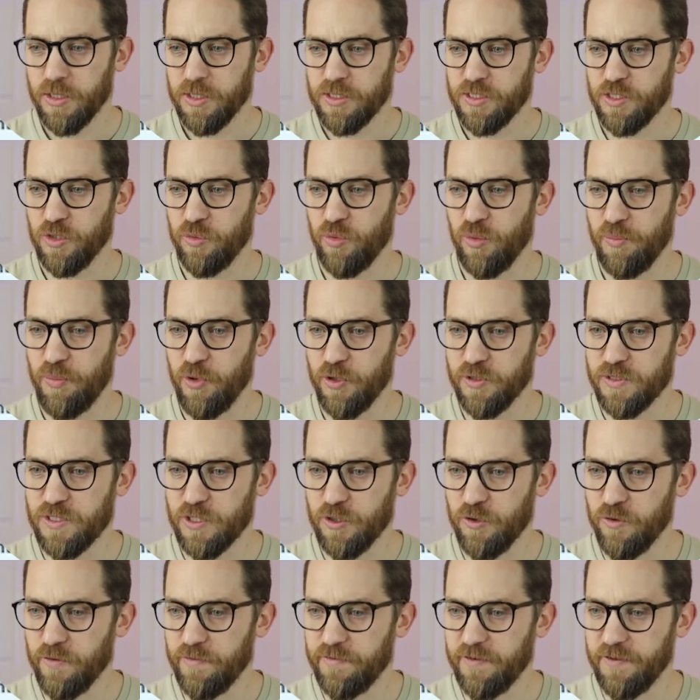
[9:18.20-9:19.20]
So we'll put
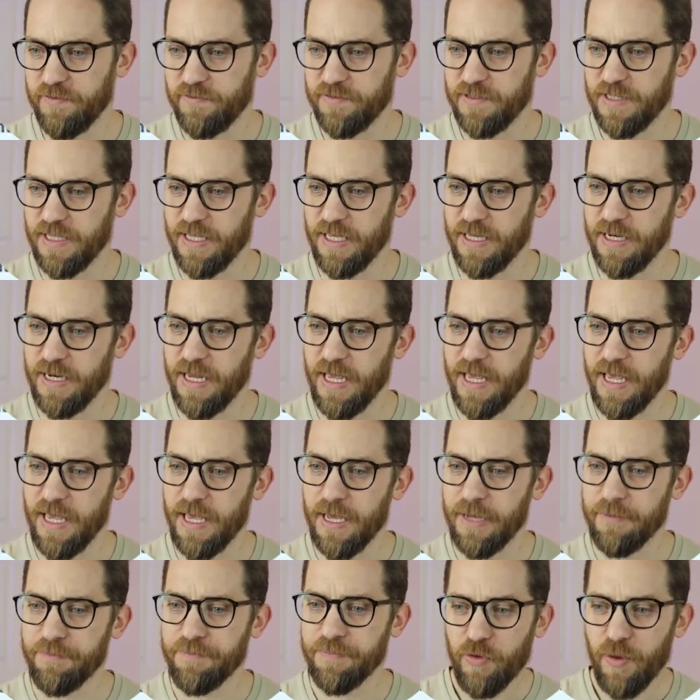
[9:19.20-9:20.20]
250 in
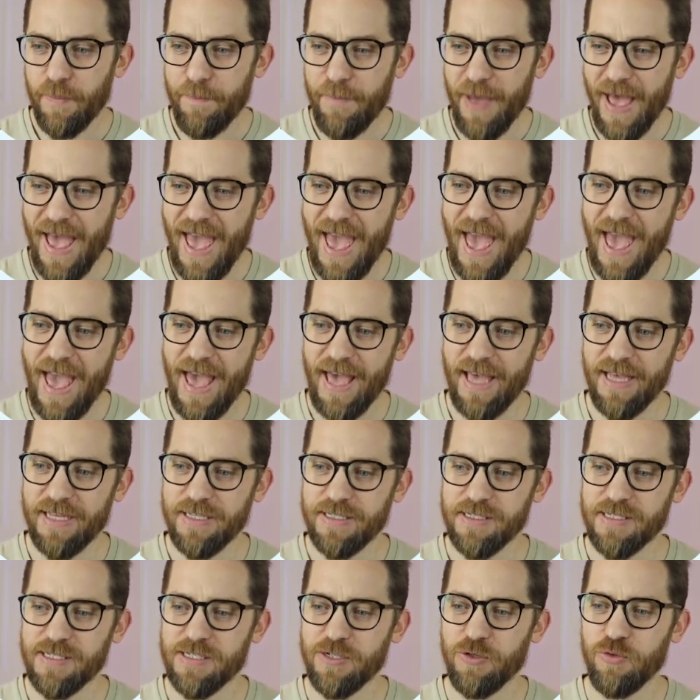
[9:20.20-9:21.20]
here.
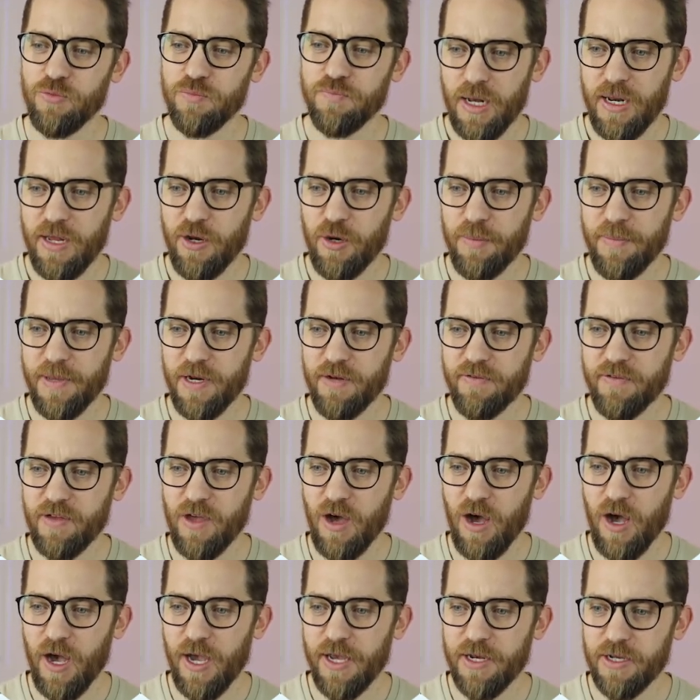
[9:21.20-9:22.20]
Repairs, so a little bit of
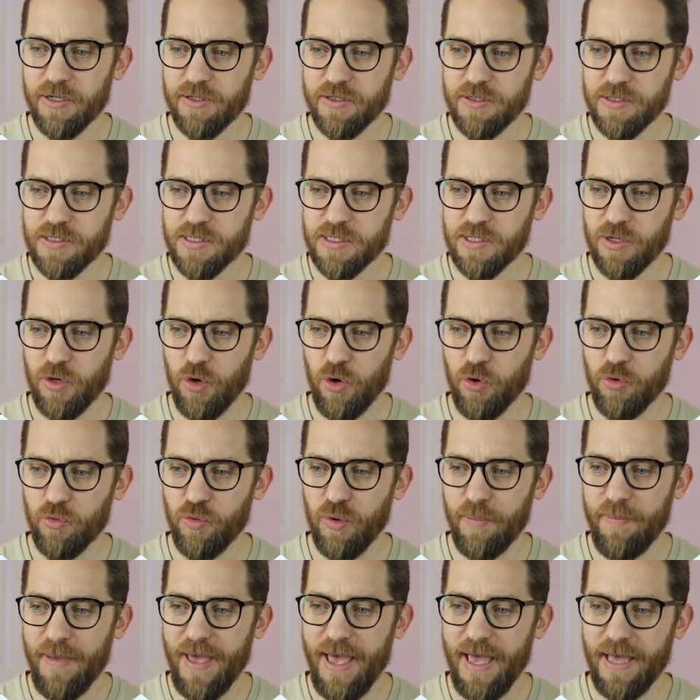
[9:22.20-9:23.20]
guidance on
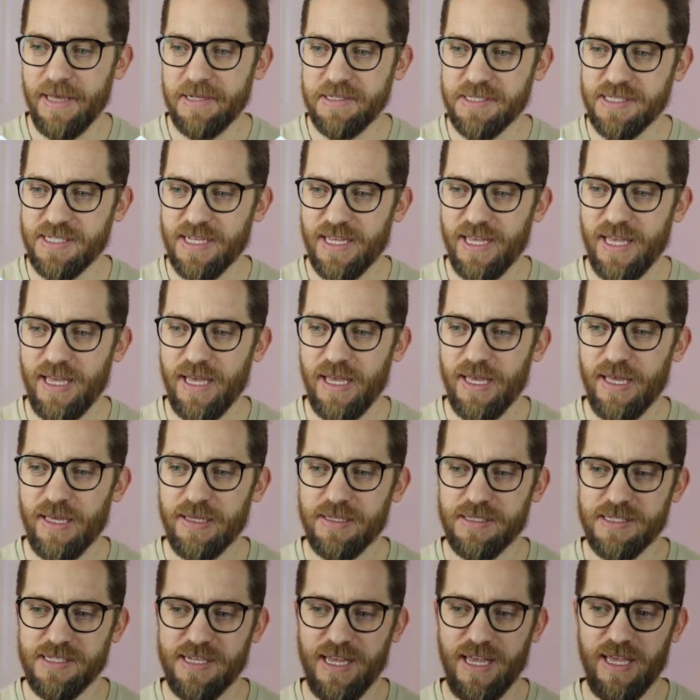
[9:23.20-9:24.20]
repairs repairs here,
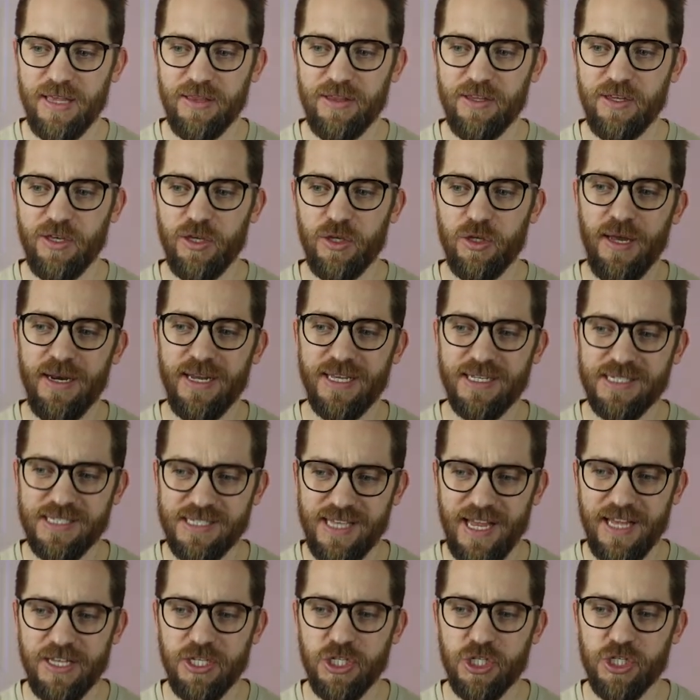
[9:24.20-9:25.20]
saying that an
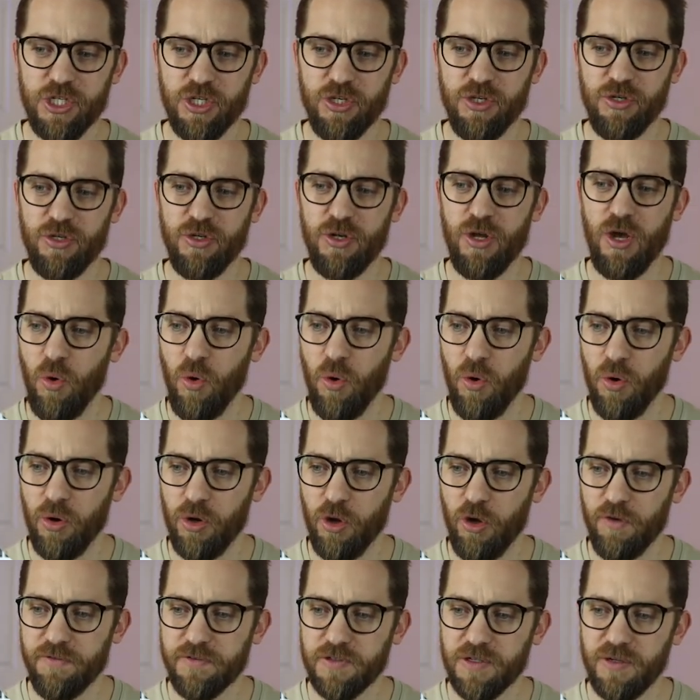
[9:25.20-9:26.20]
extension or
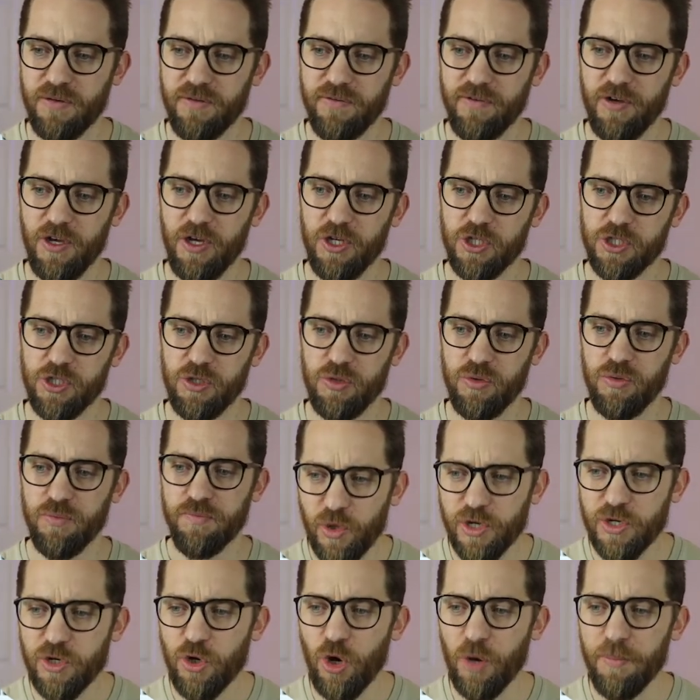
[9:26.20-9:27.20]
loft conversion
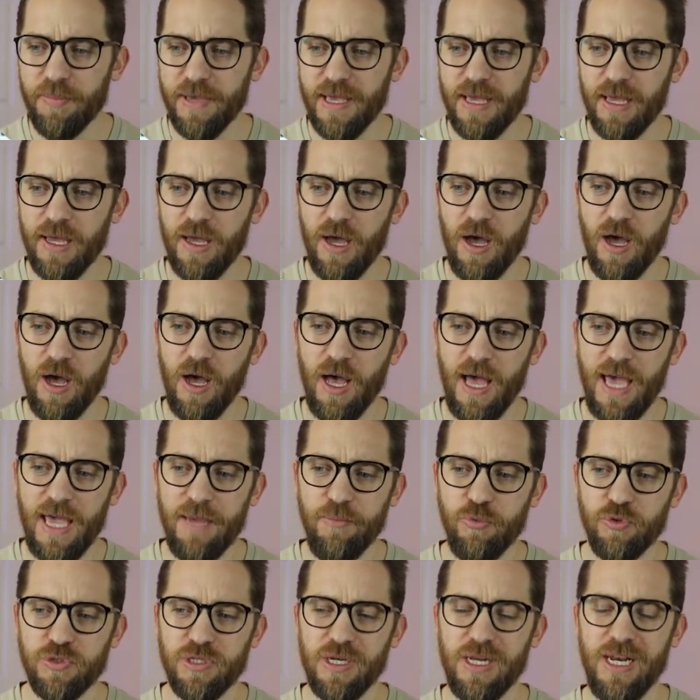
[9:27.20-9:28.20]
would not be
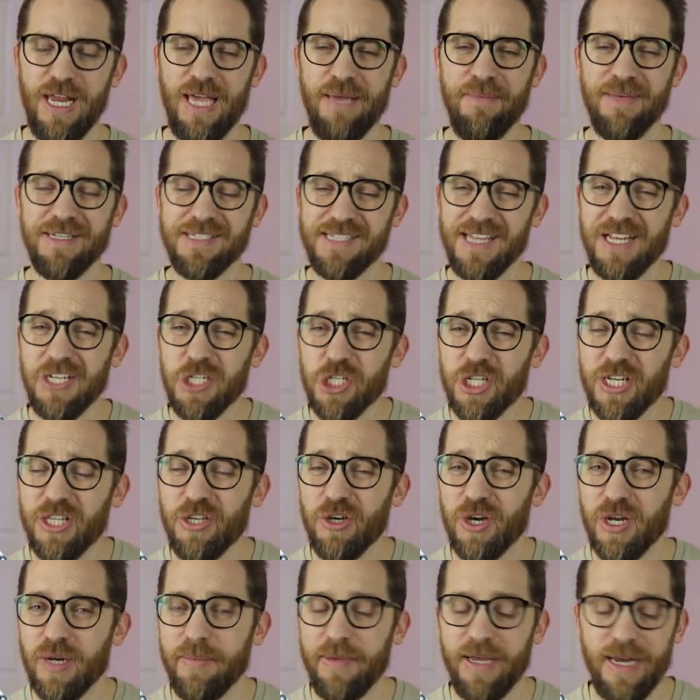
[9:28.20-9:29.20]
able to claim. Essentially,
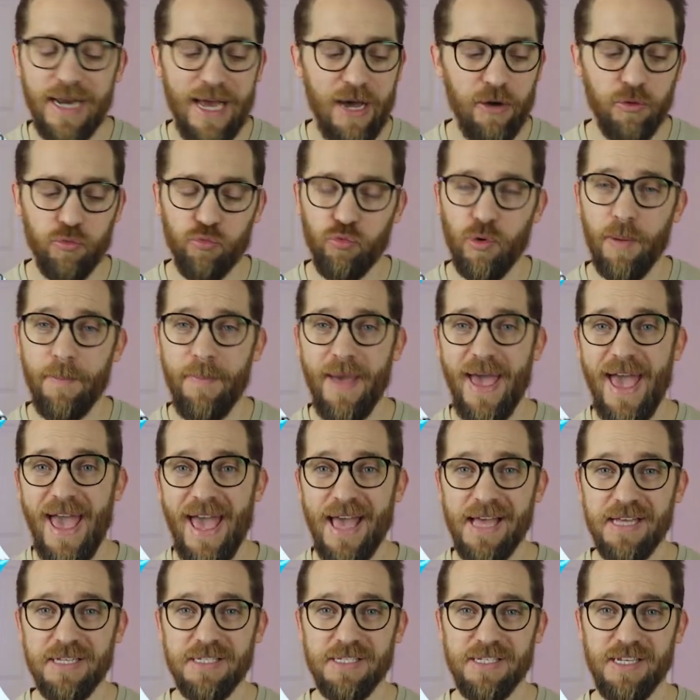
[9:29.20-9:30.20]
you're going to be allowed
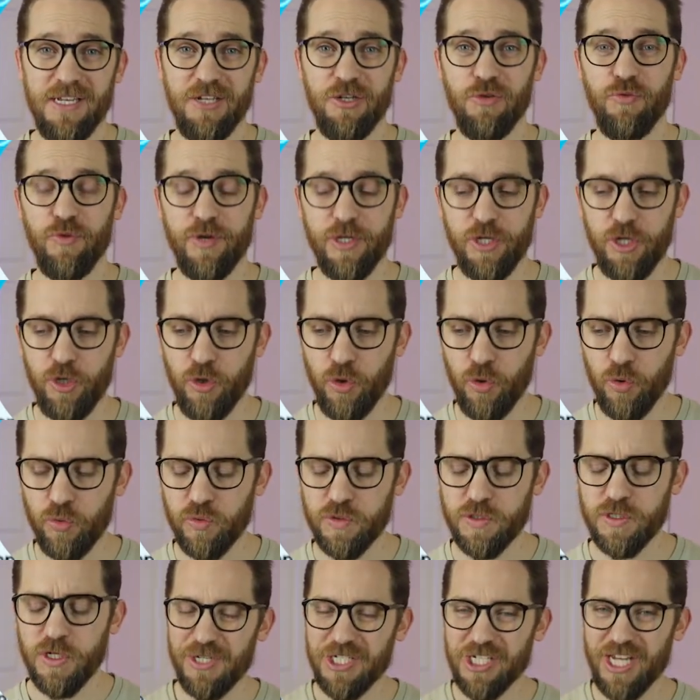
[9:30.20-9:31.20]
repairs and
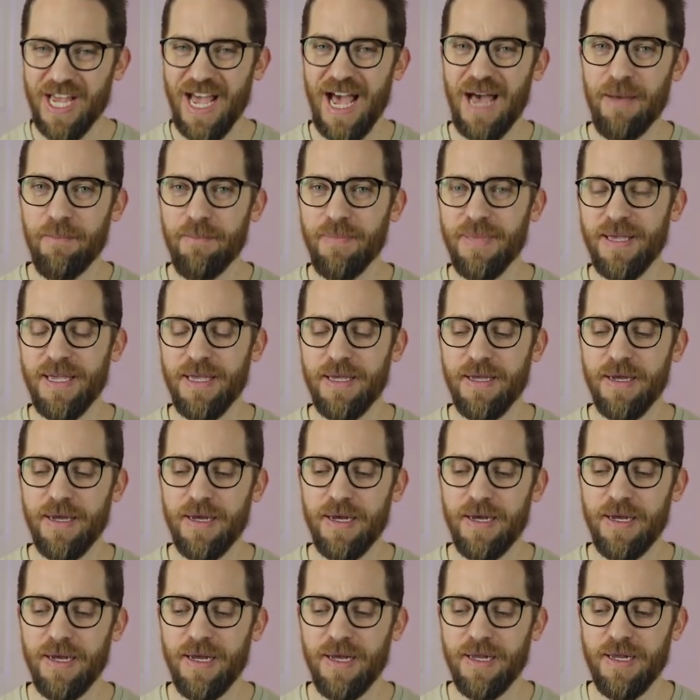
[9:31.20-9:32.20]
renewals, which can be
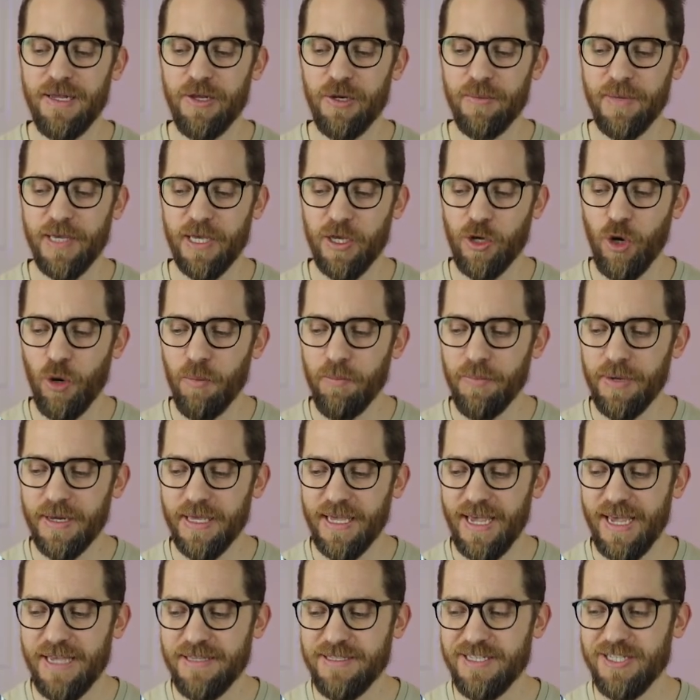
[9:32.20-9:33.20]
a little bit
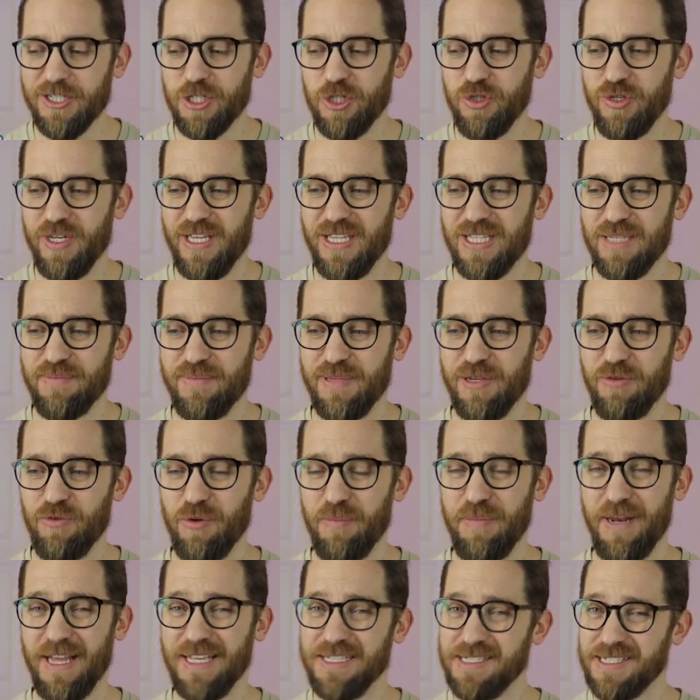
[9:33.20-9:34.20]
complicated. You need to be
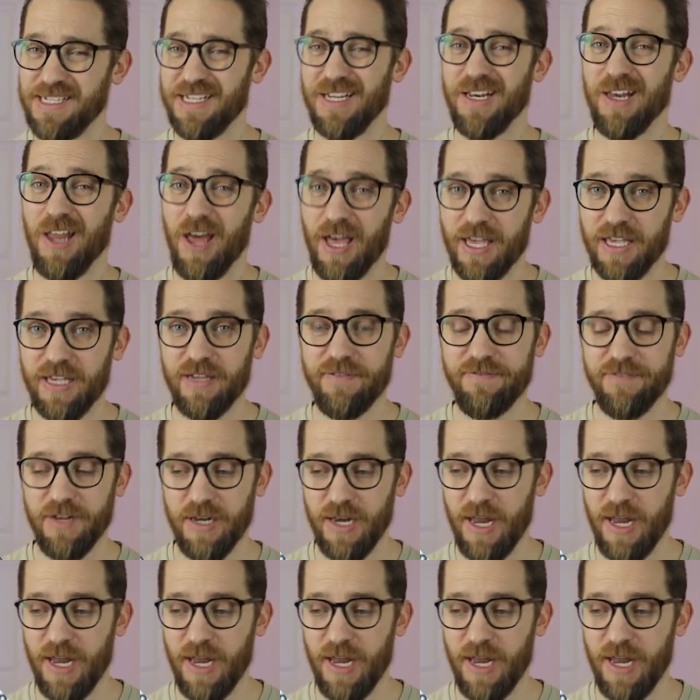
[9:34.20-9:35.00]
replacing like for